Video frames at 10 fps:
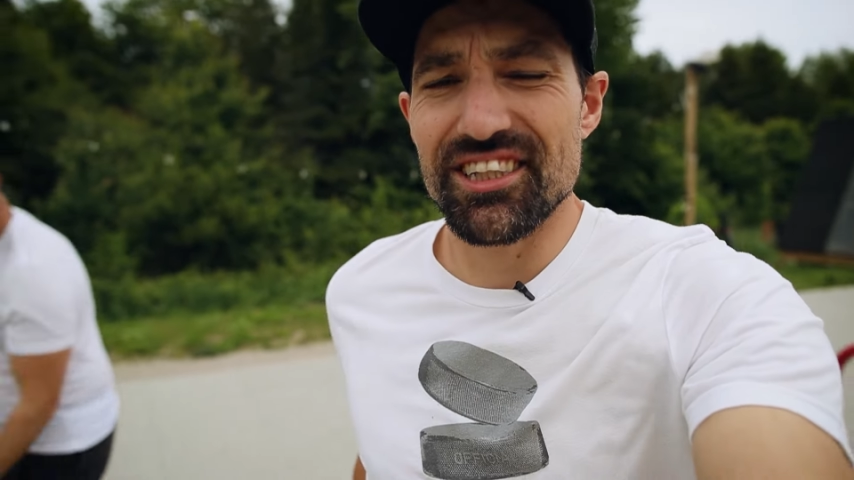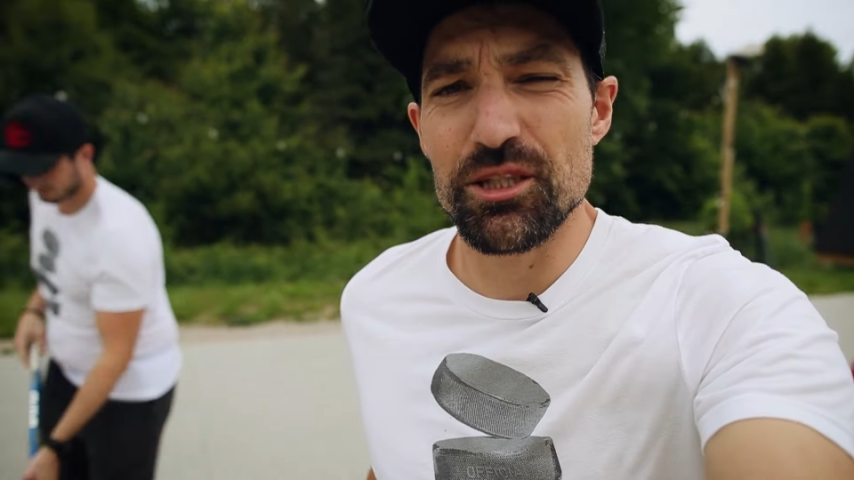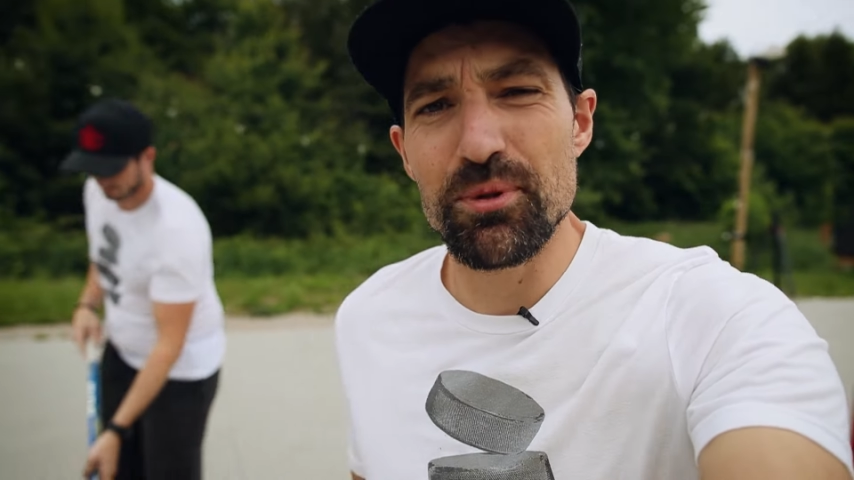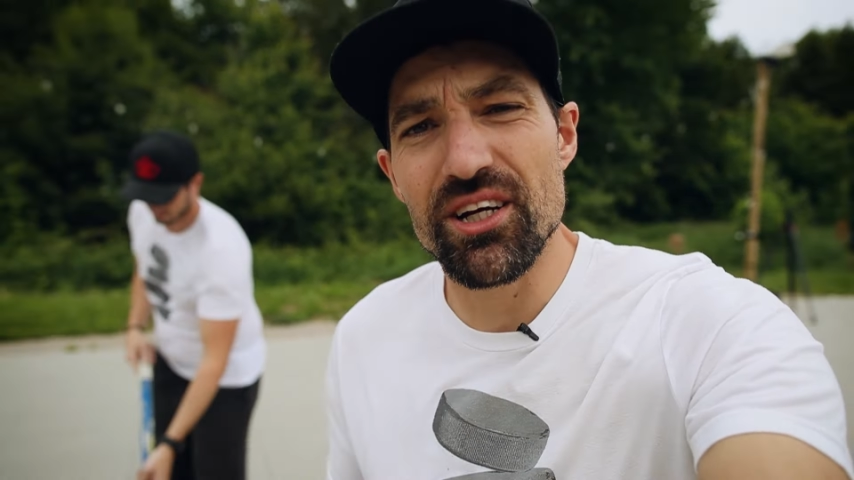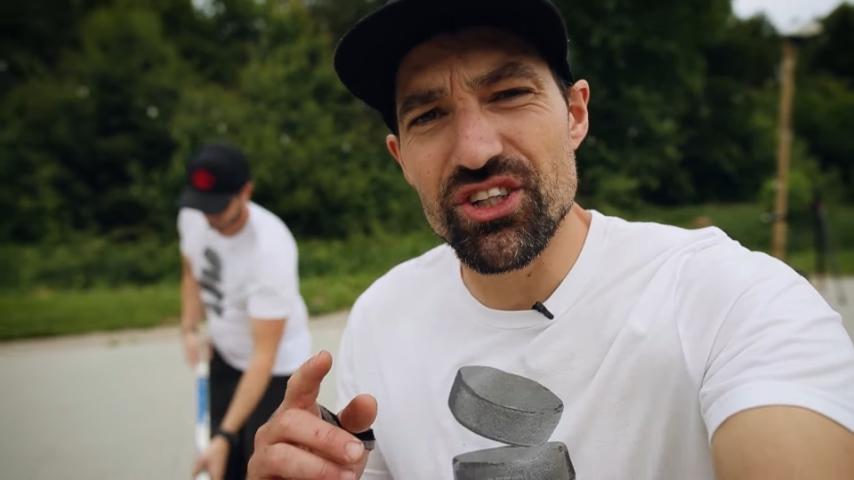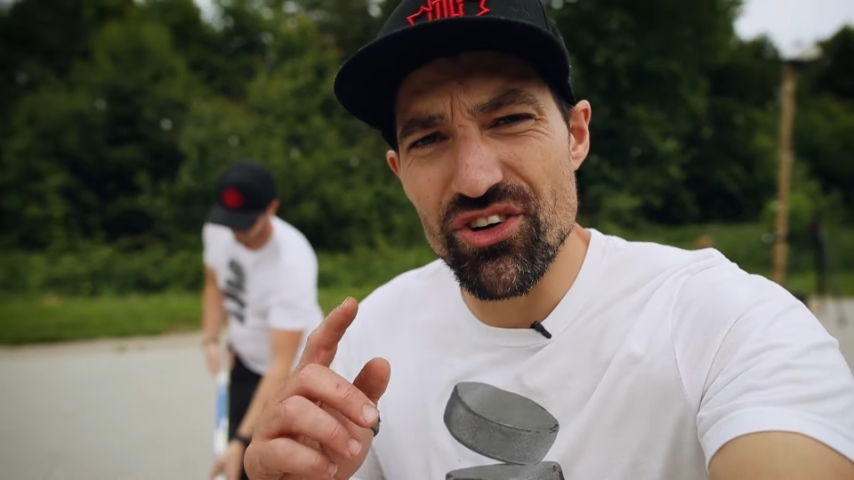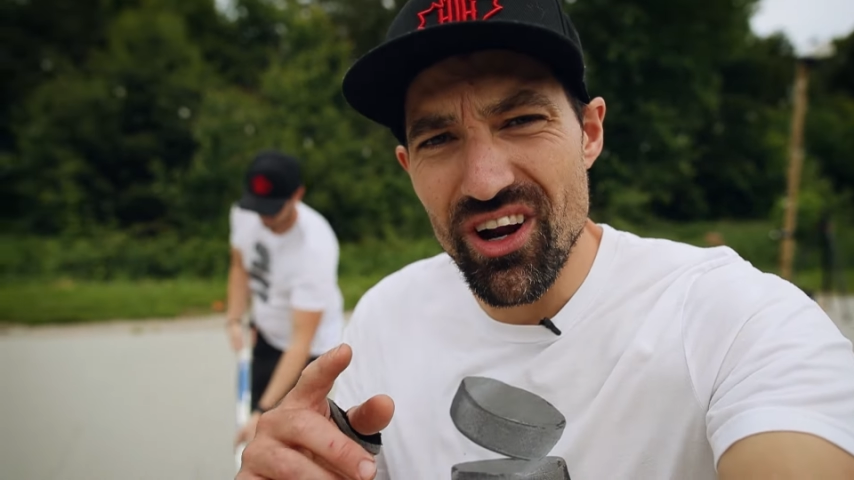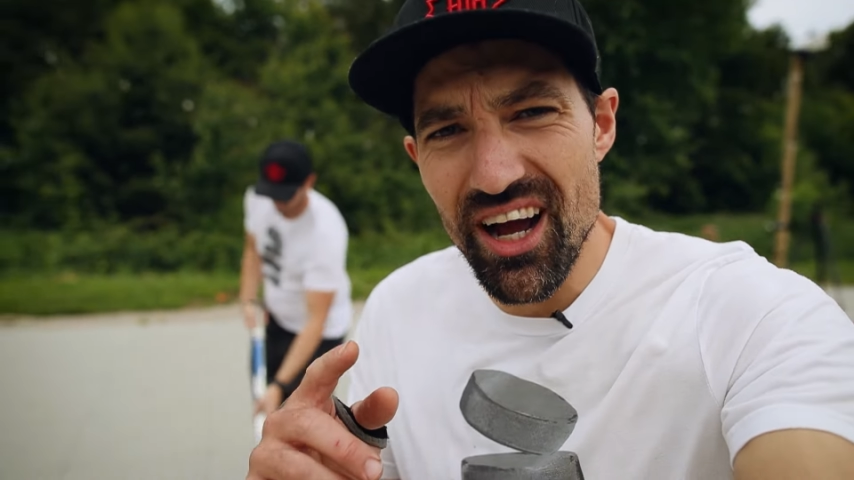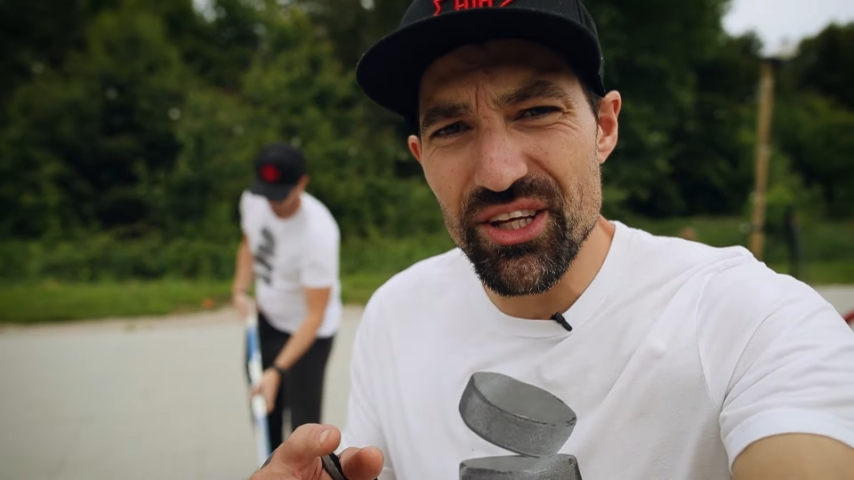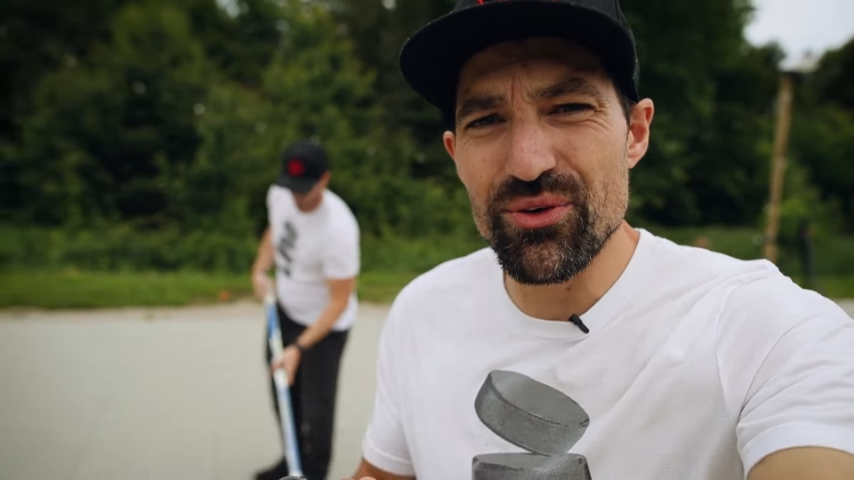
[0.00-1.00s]
is because you're
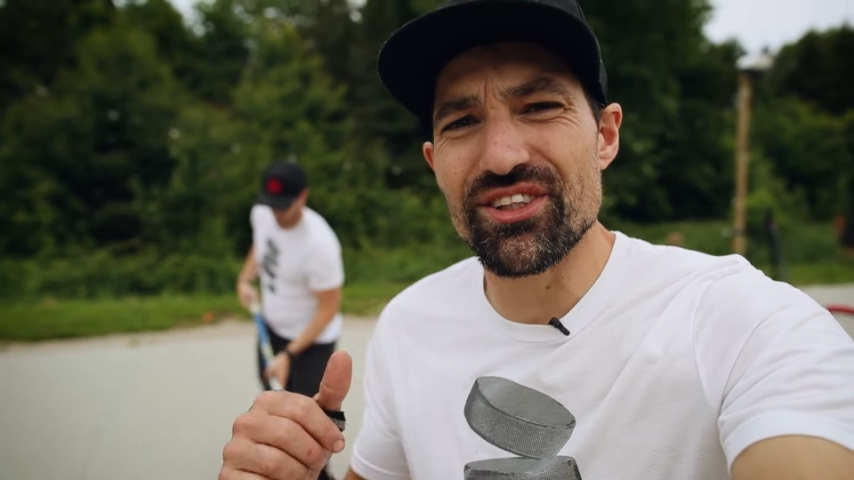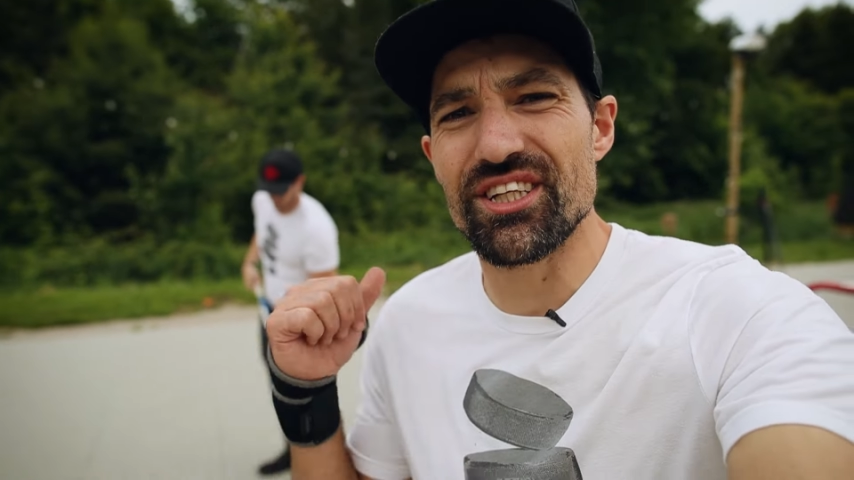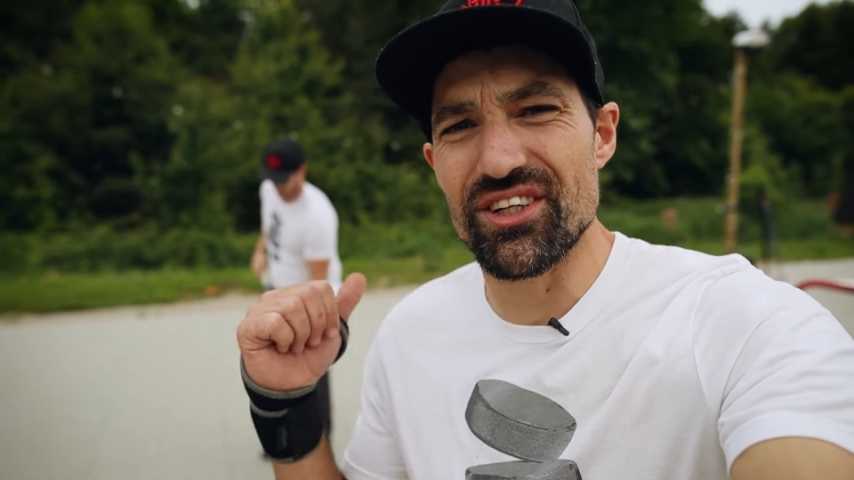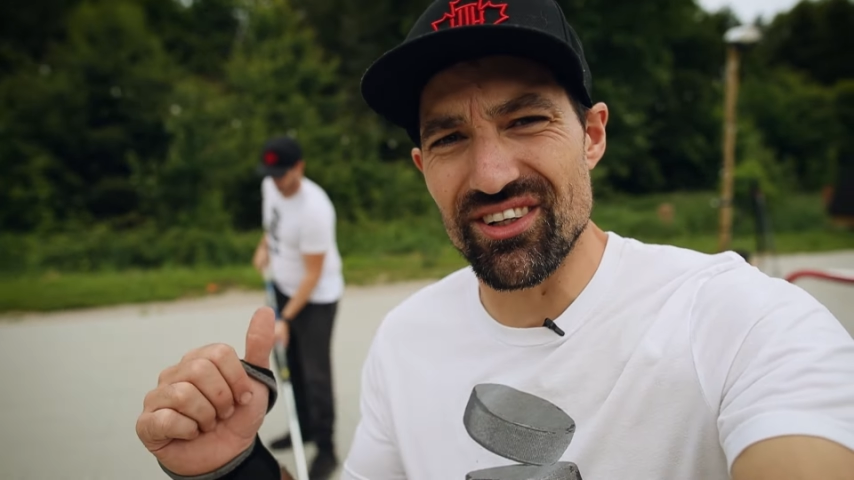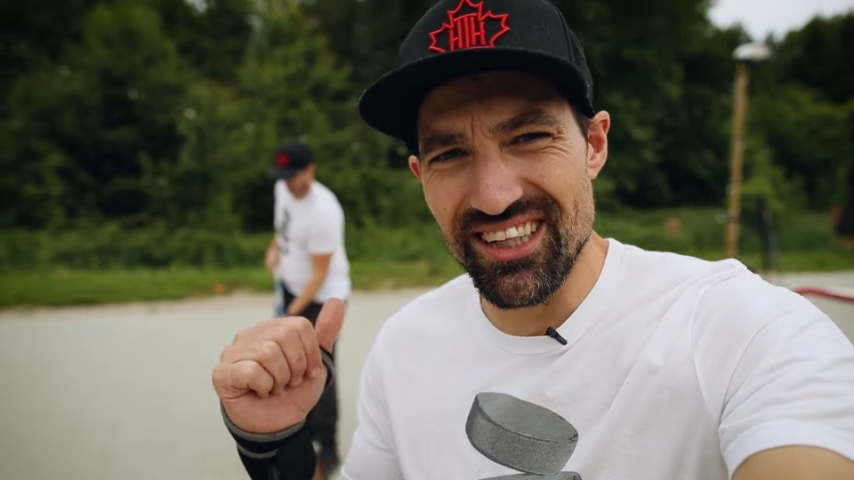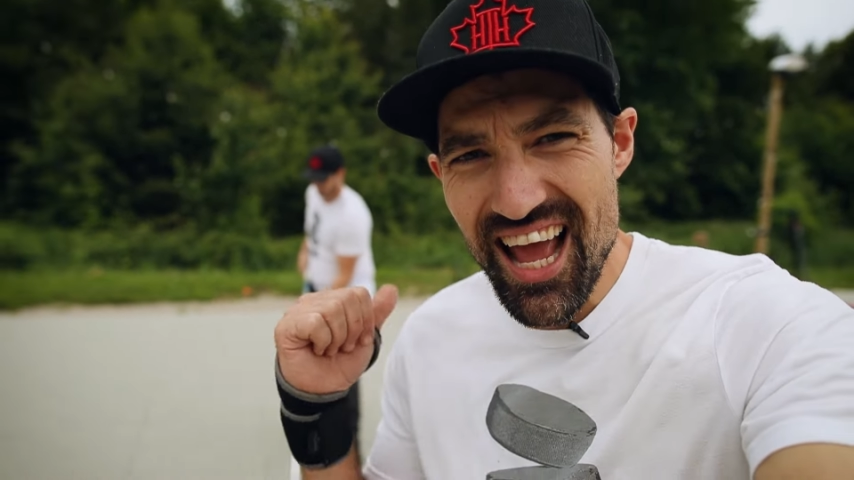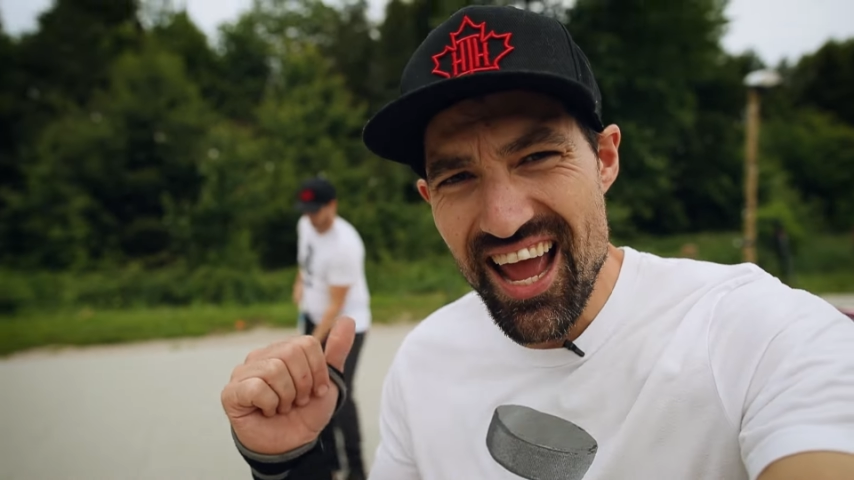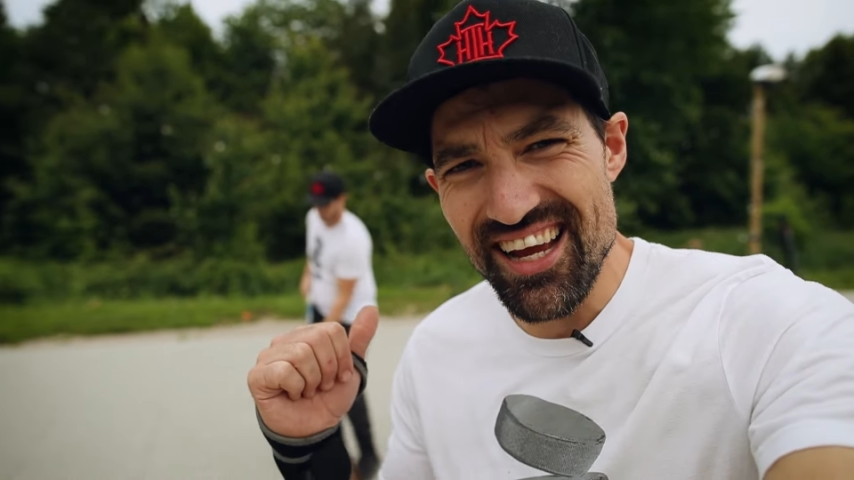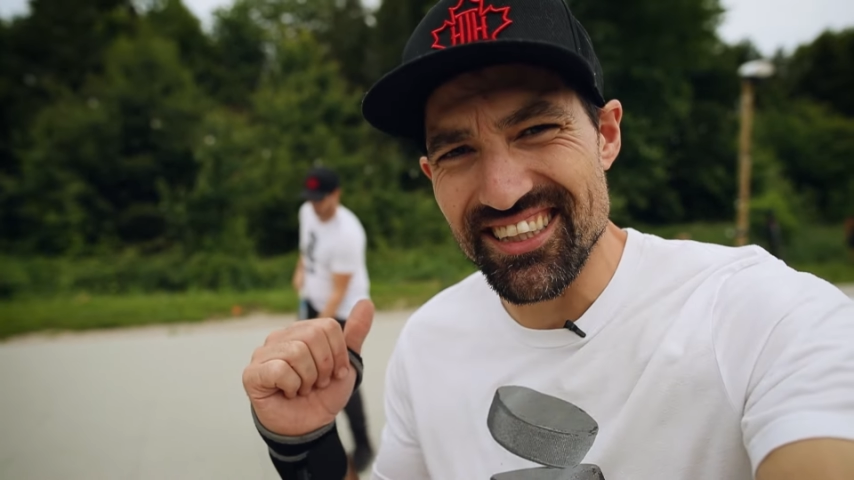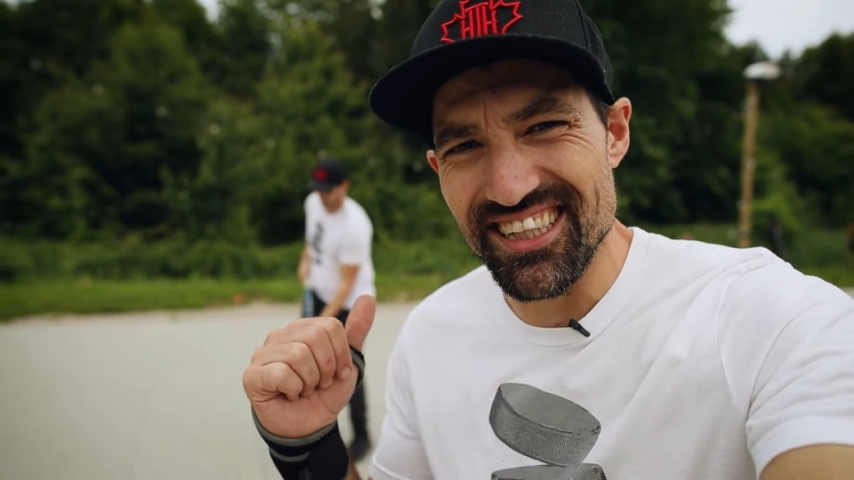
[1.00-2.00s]
not using your legs